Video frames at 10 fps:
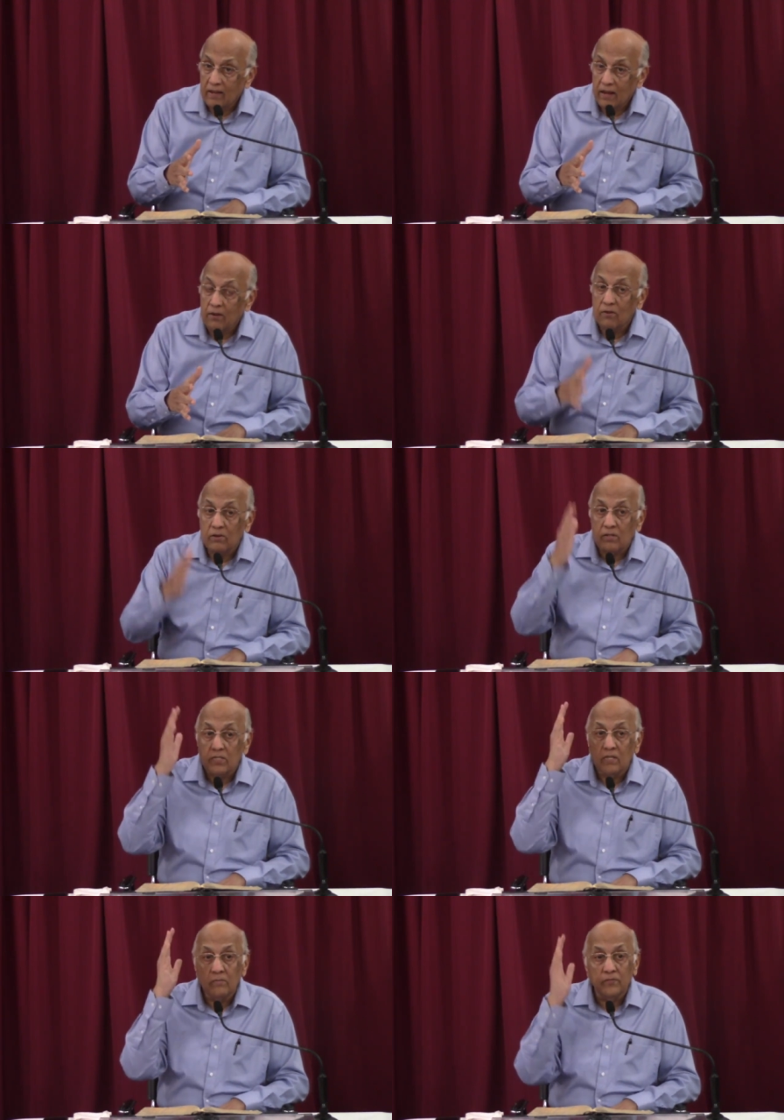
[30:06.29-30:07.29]
And you know,
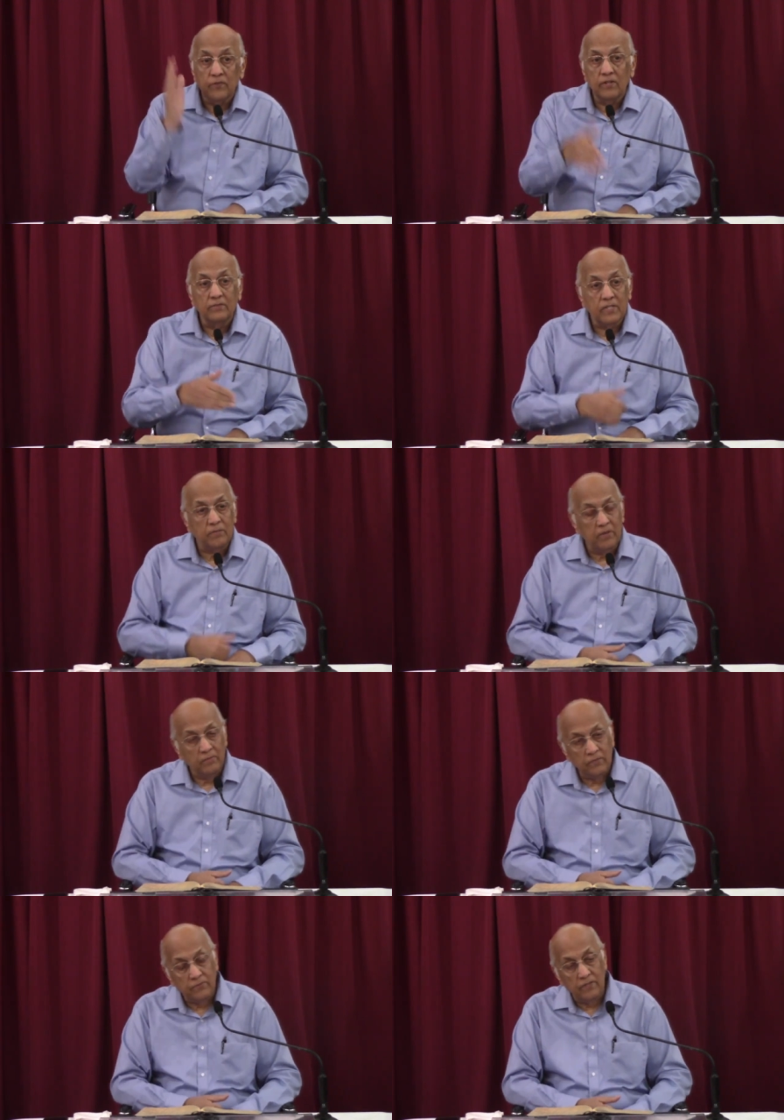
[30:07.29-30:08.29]
Christendom is full of such
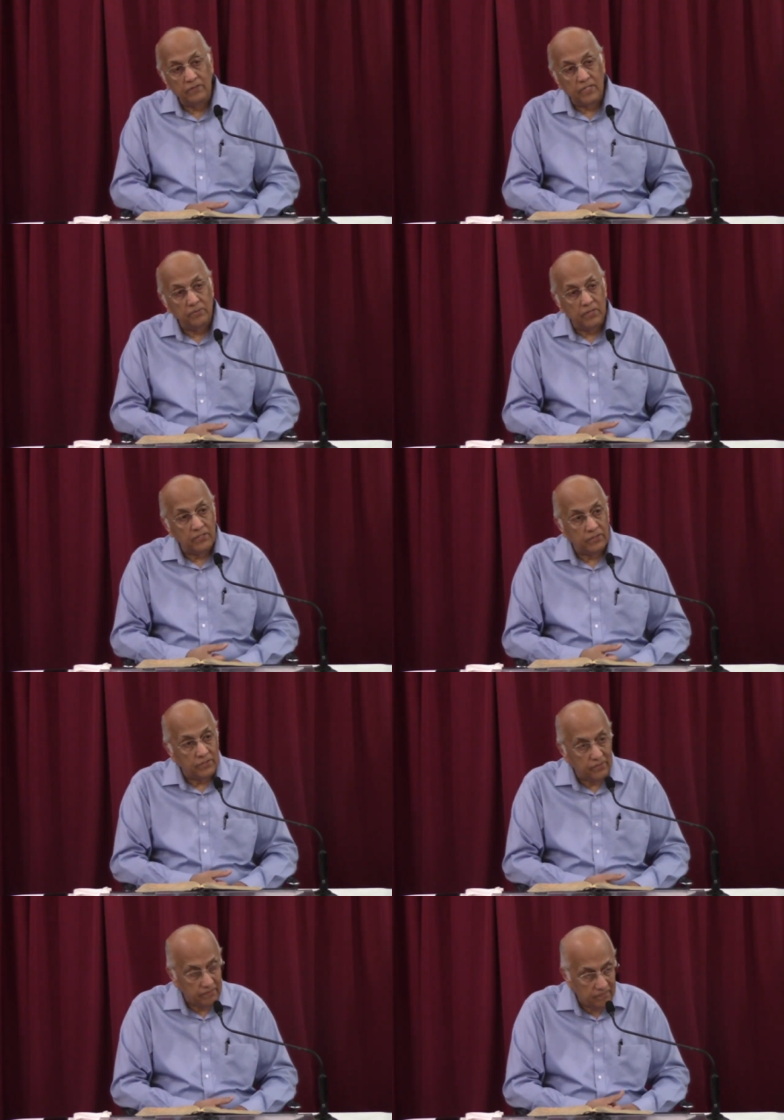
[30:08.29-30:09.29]
people, full of such
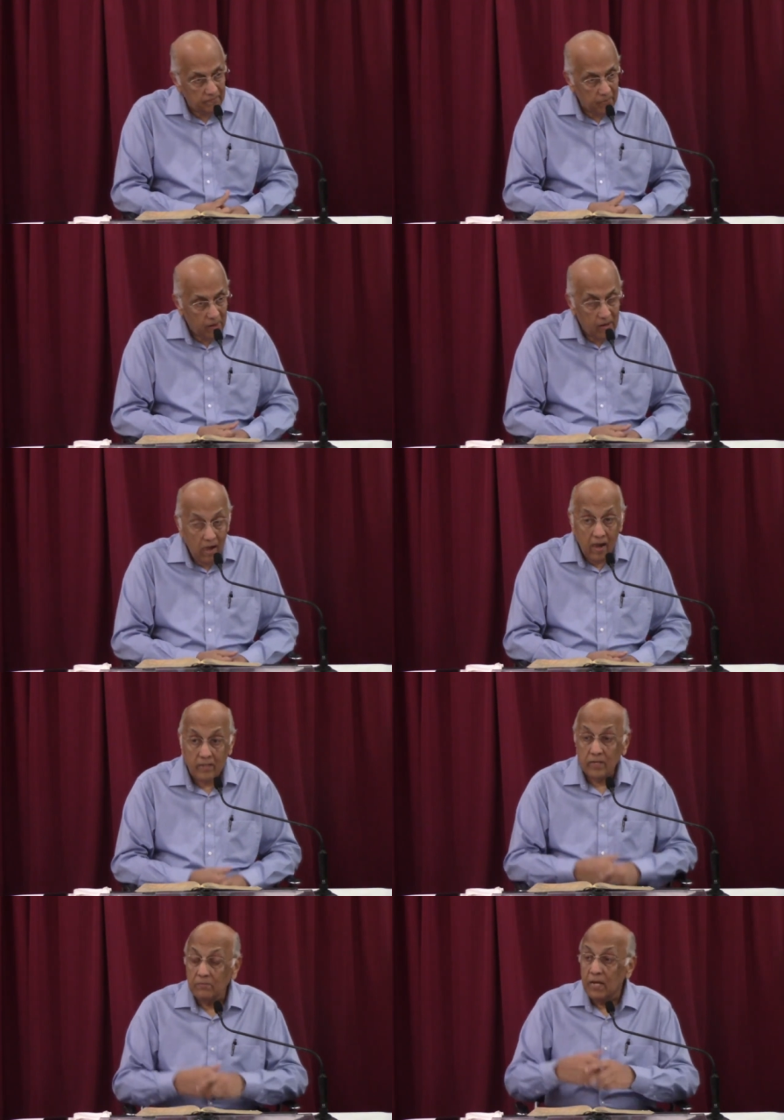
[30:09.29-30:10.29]
preachers.
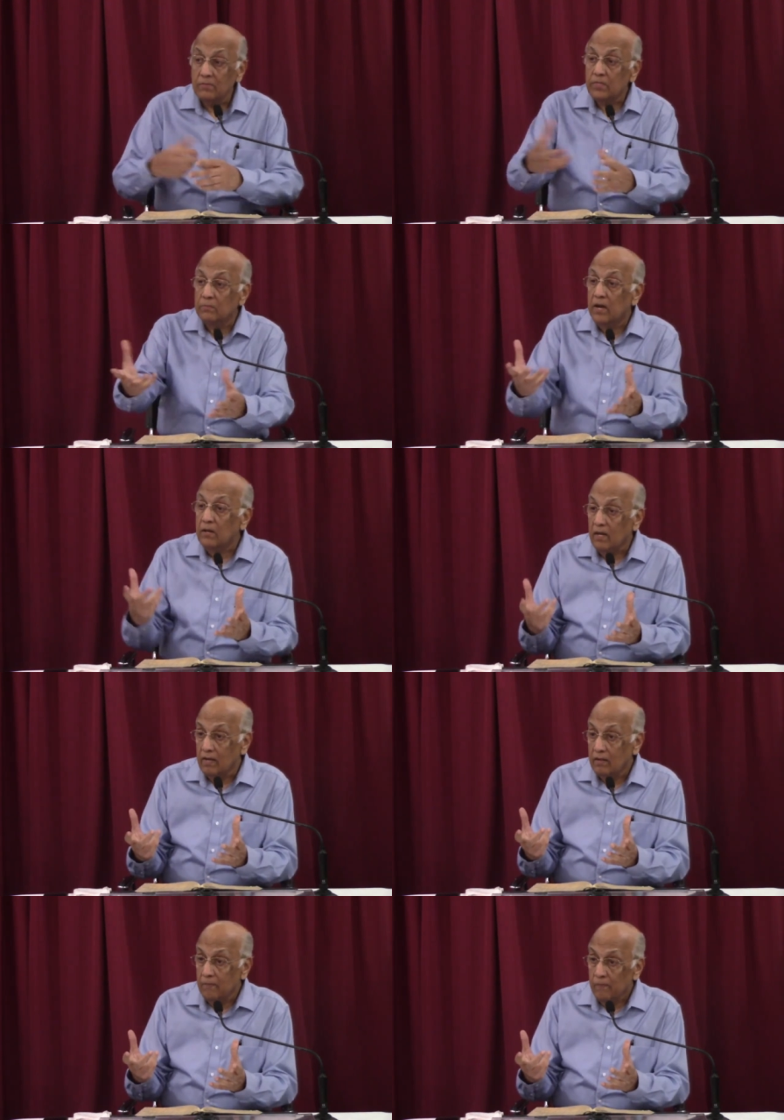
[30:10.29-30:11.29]
And sometimes it's money.
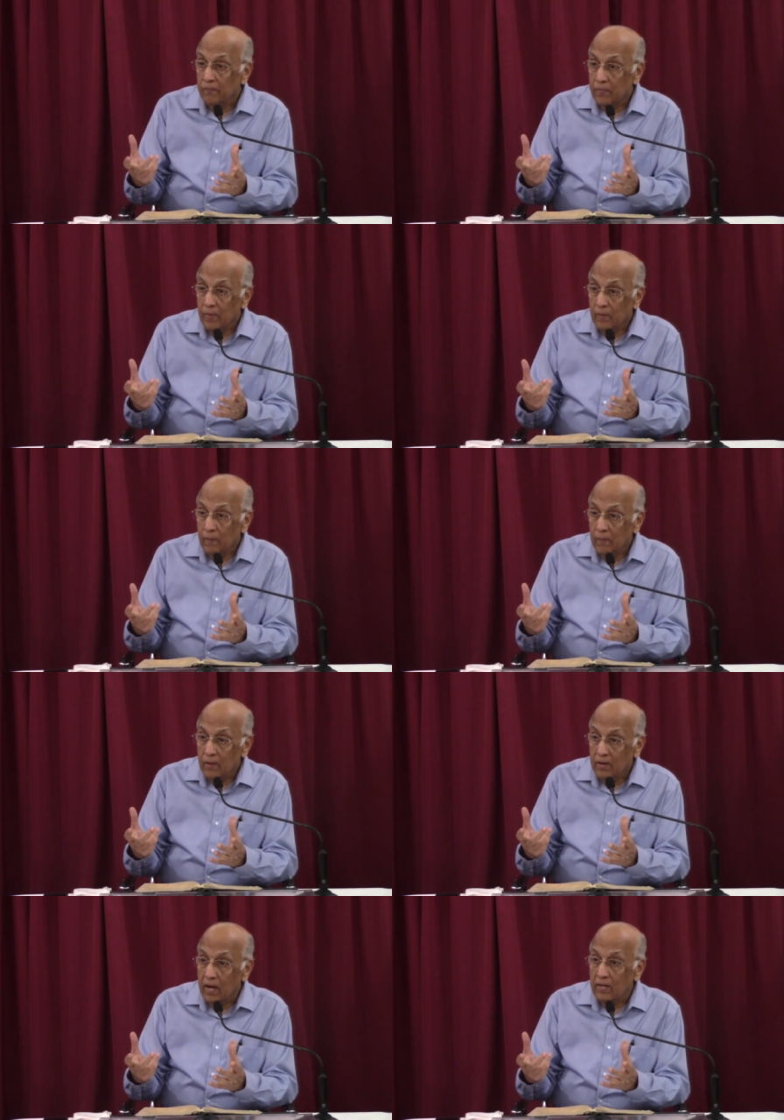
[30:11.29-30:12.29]

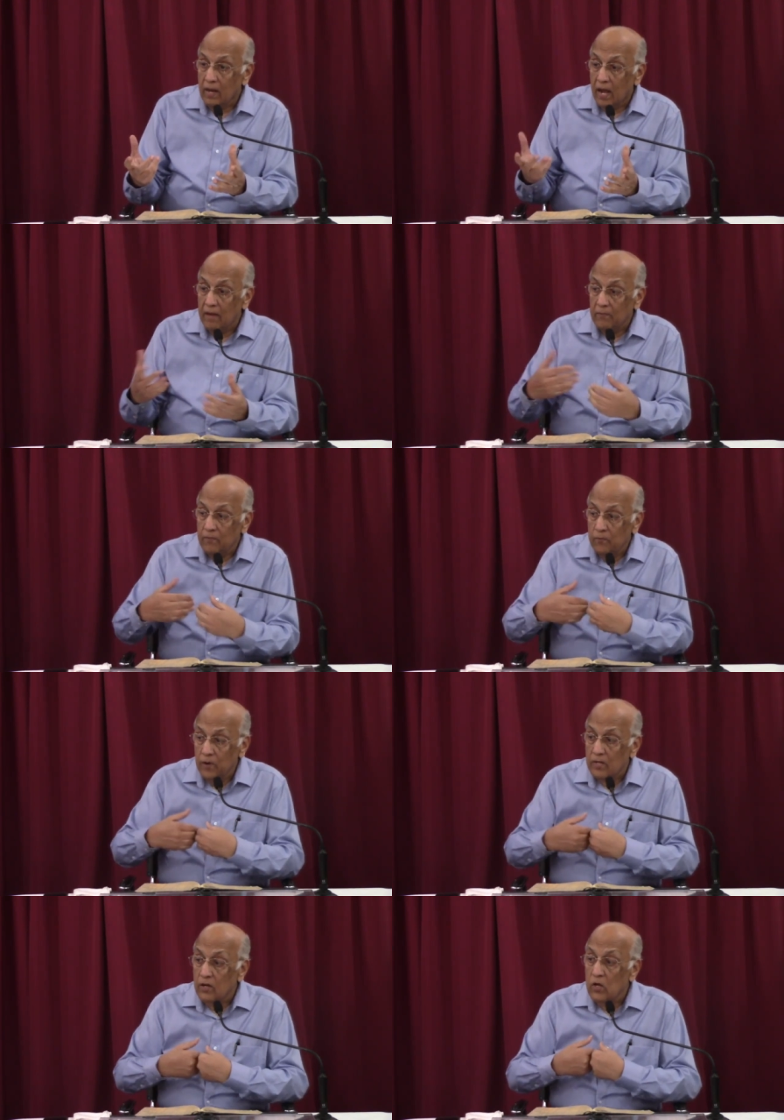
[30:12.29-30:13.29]
I've
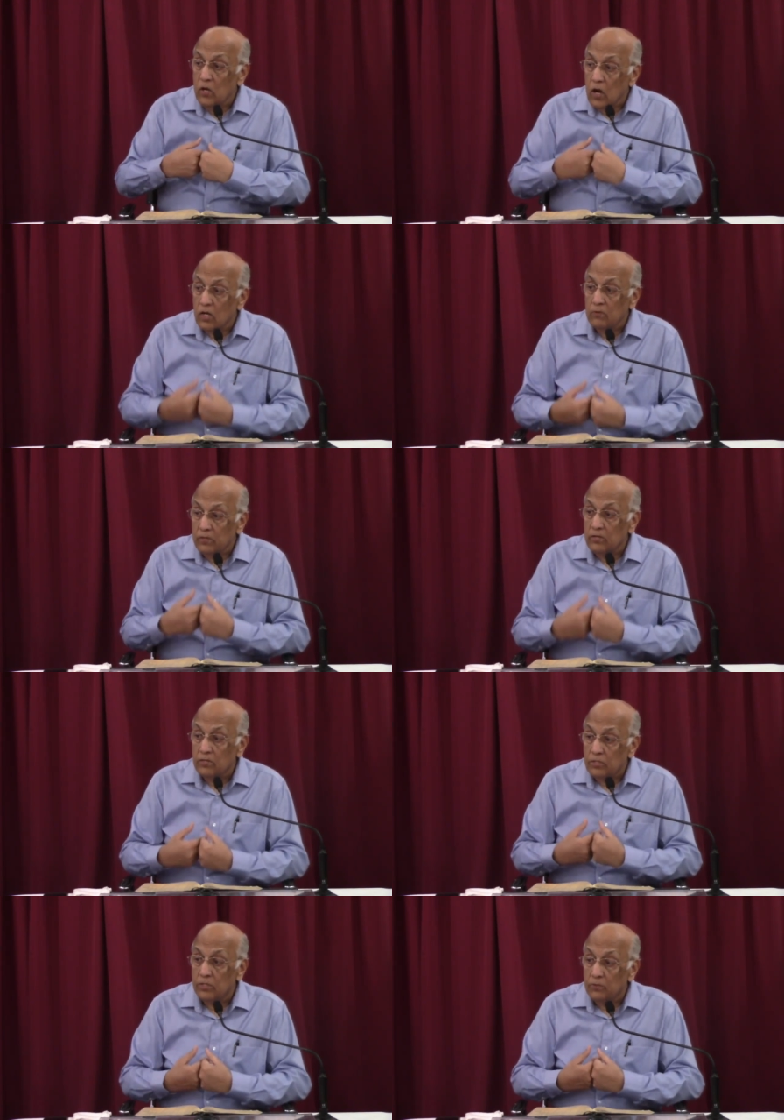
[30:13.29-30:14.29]
worked a lot with
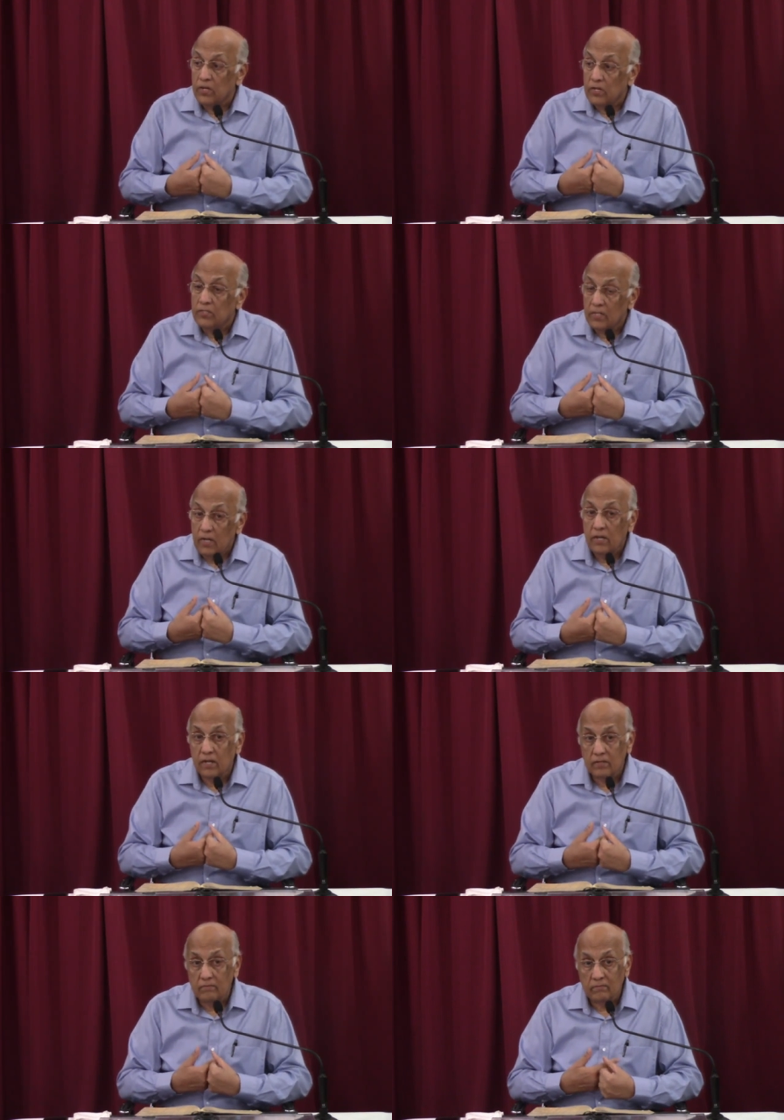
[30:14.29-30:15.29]
Christian workers in
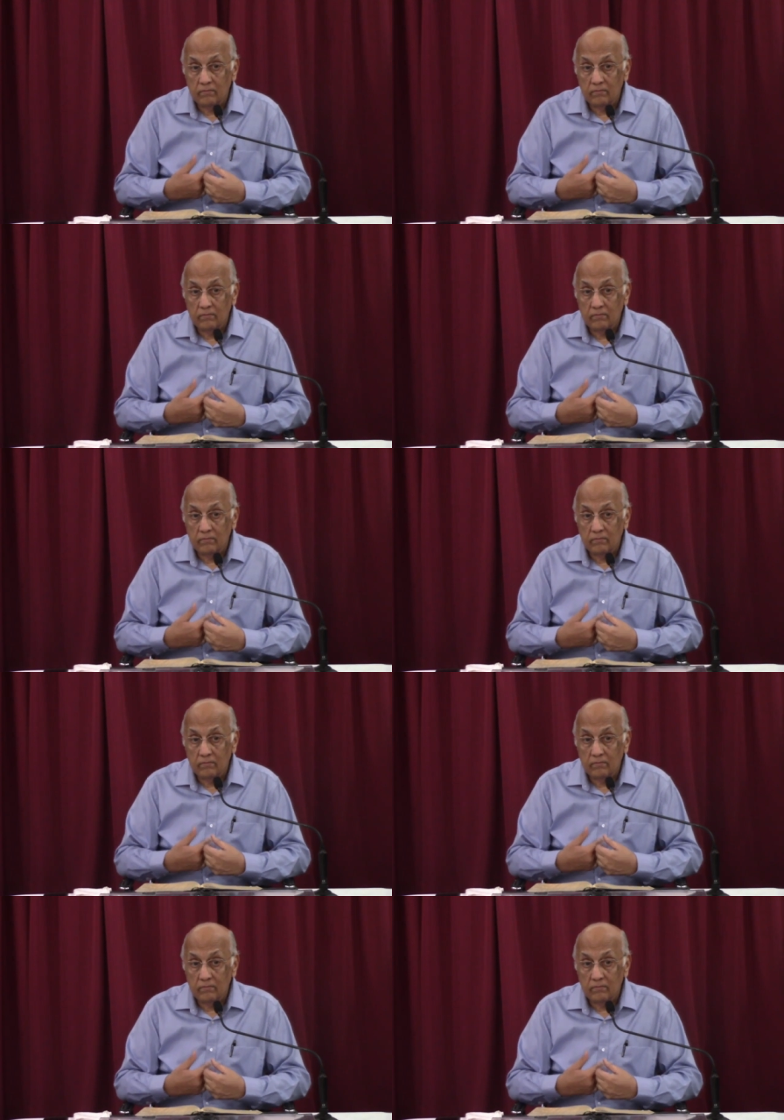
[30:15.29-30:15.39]
India.